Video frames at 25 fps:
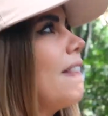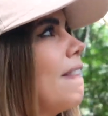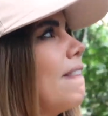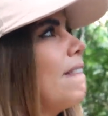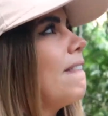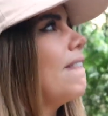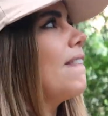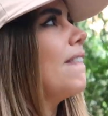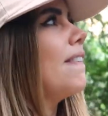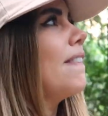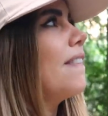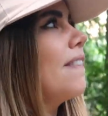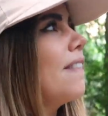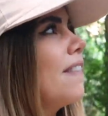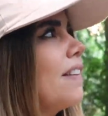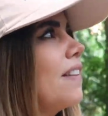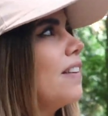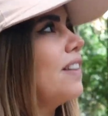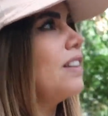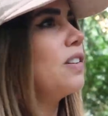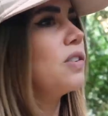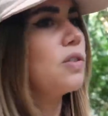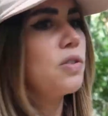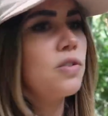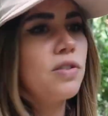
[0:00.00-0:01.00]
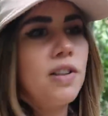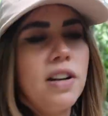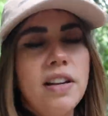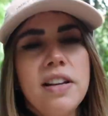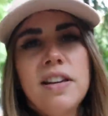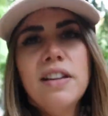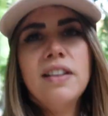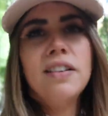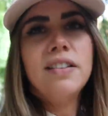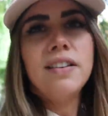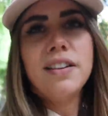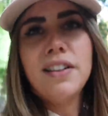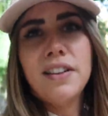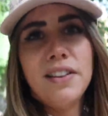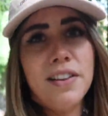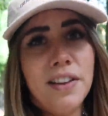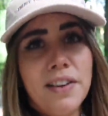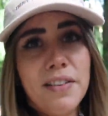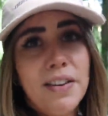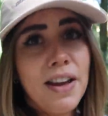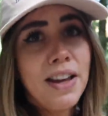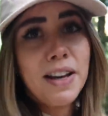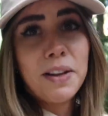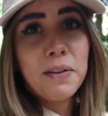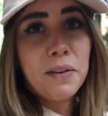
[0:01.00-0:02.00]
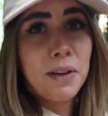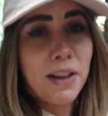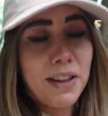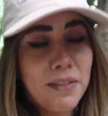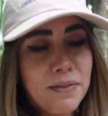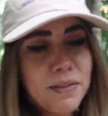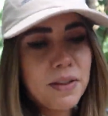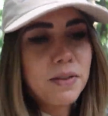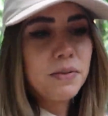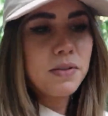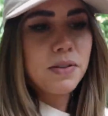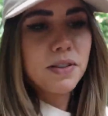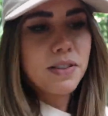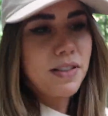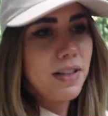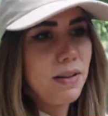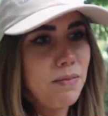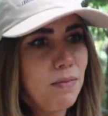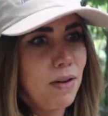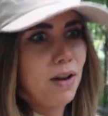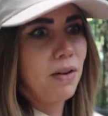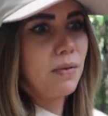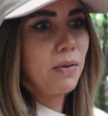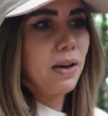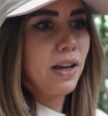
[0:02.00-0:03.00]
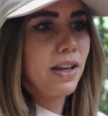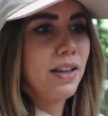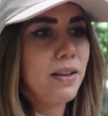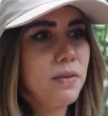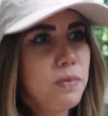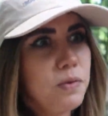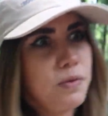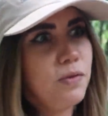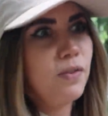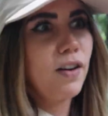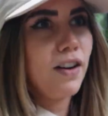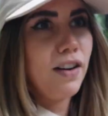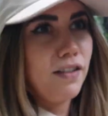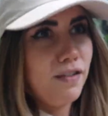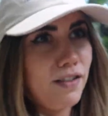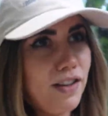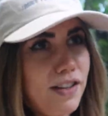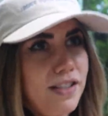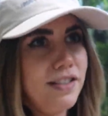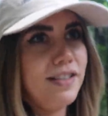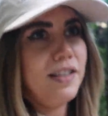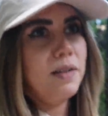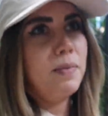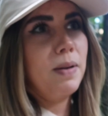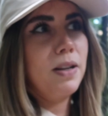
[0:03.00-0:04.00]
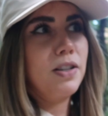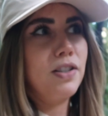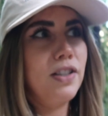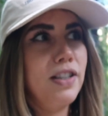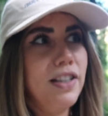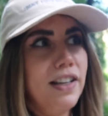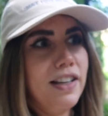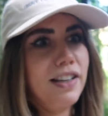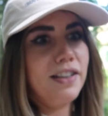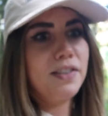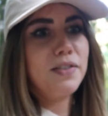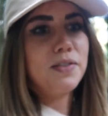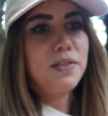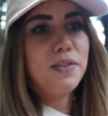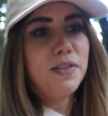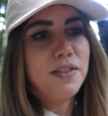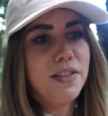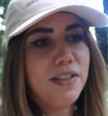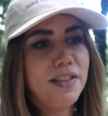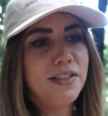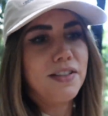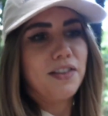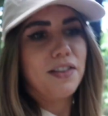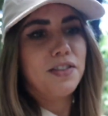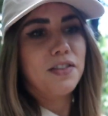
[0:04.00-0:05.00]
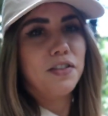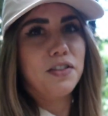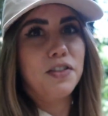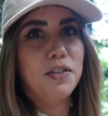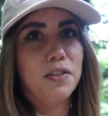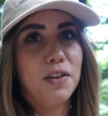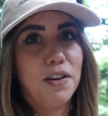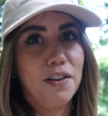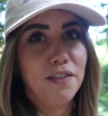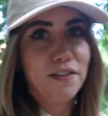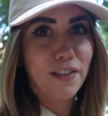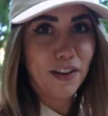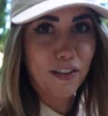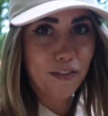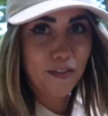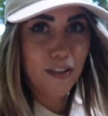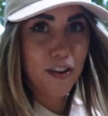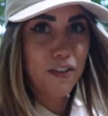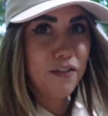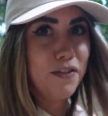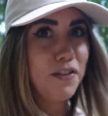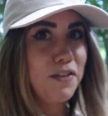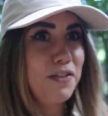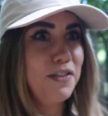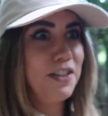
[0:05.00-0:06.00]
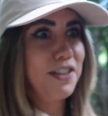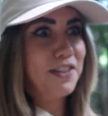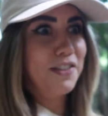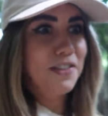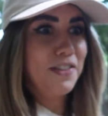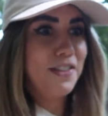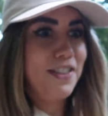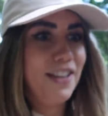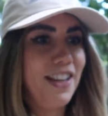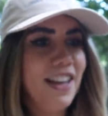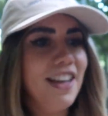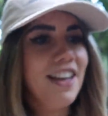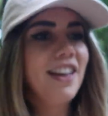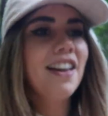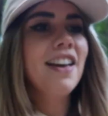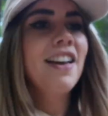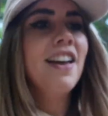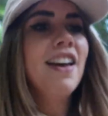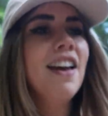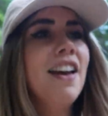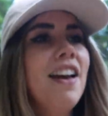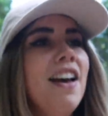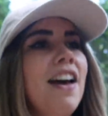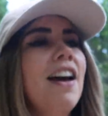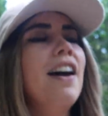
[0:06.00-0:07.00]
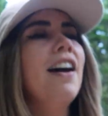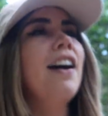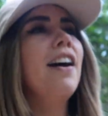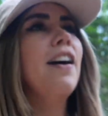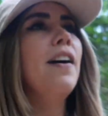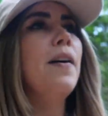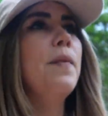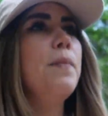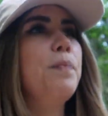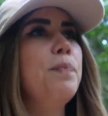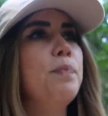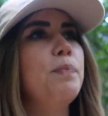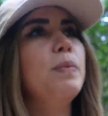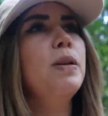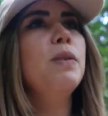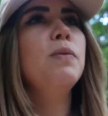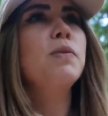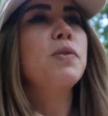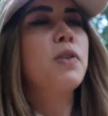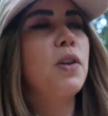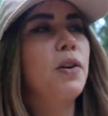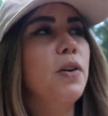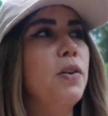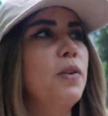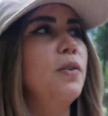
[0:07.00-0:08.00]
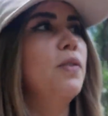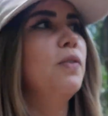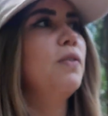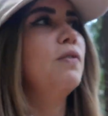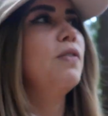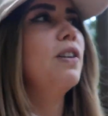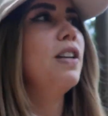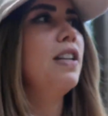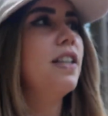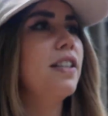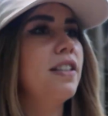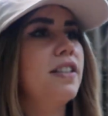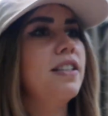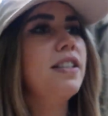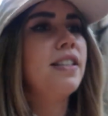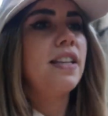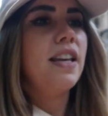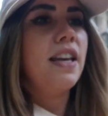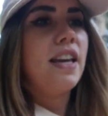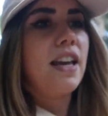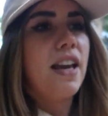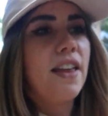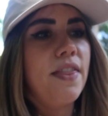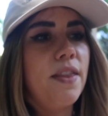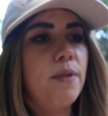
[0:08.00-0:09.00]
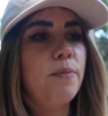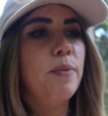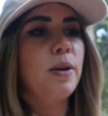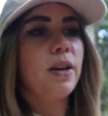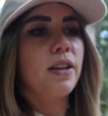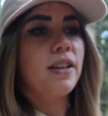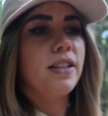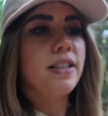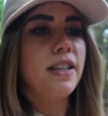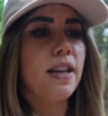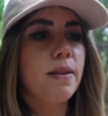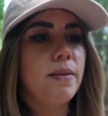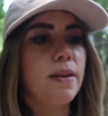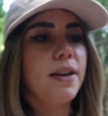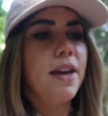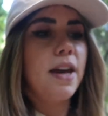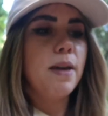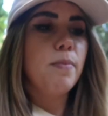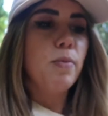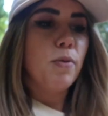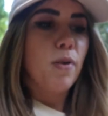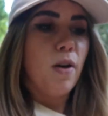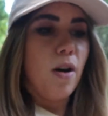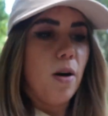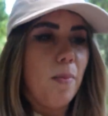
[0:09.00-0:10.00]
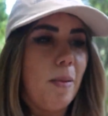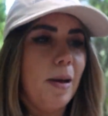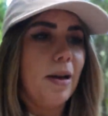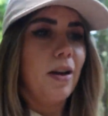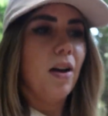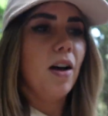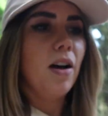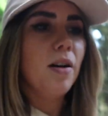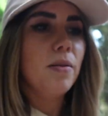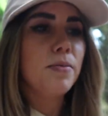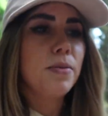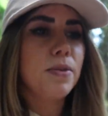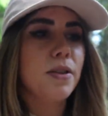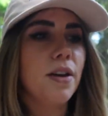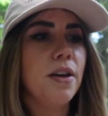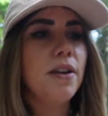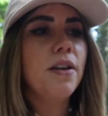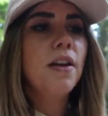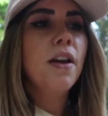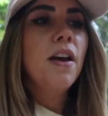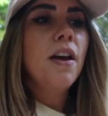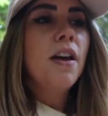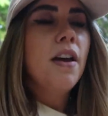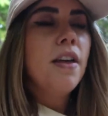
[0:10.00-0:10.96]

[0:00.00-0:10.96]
In Australia. In Australia? I don't know. Anyway, it was a steep railway. It was very, very steep actually. Like as soon as it started, you kind of like fell forward in your seat. But it was cool. Really good to see. And then we're going to take the cable car back up. So